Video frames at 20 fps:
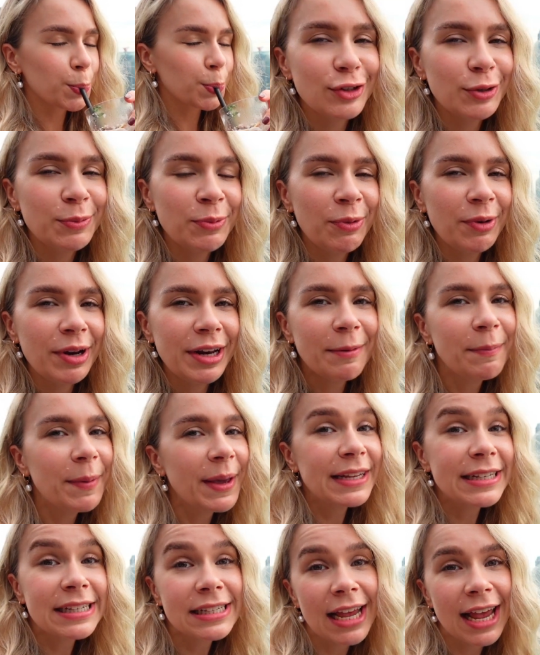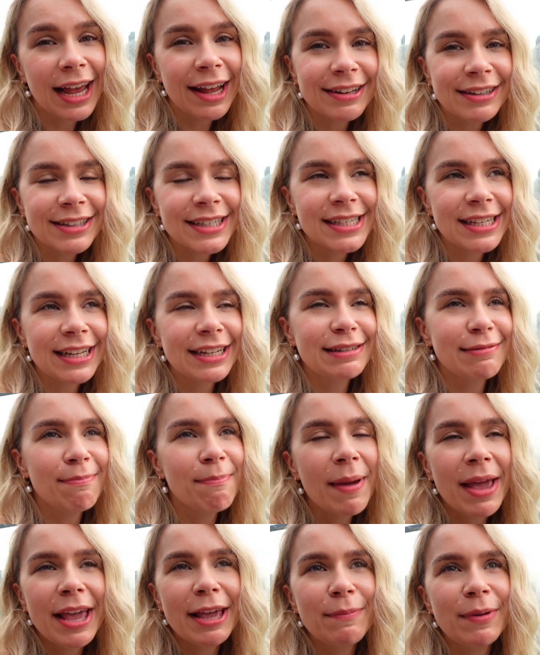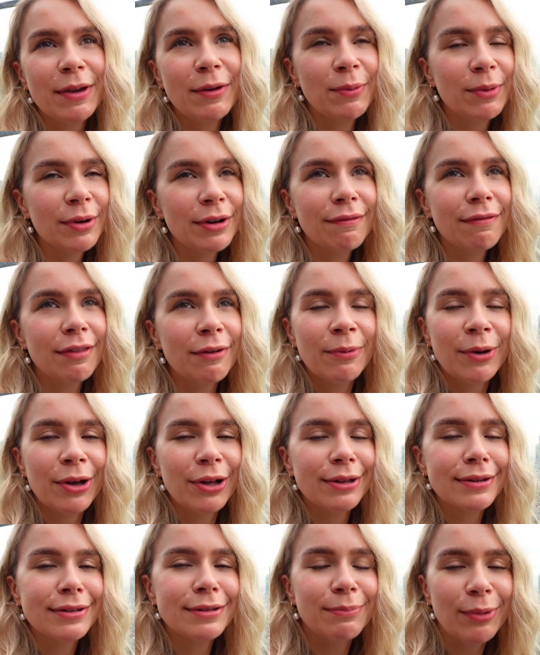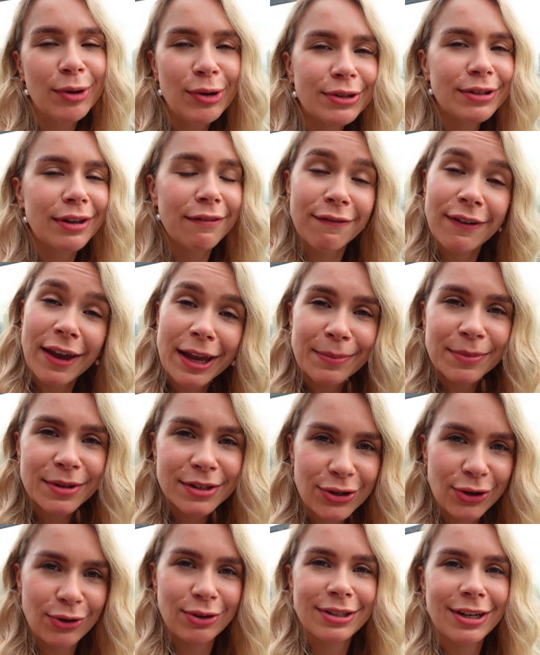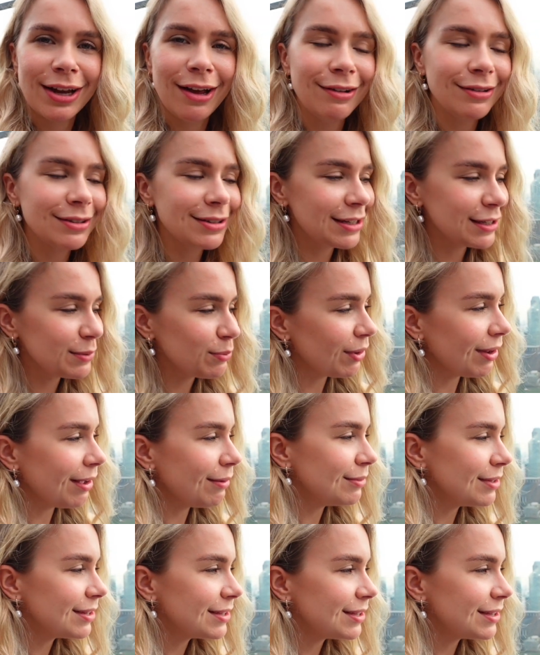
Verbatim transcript: So Marina Bay Sands is maybe one of the world's most famous hotels, that's what I would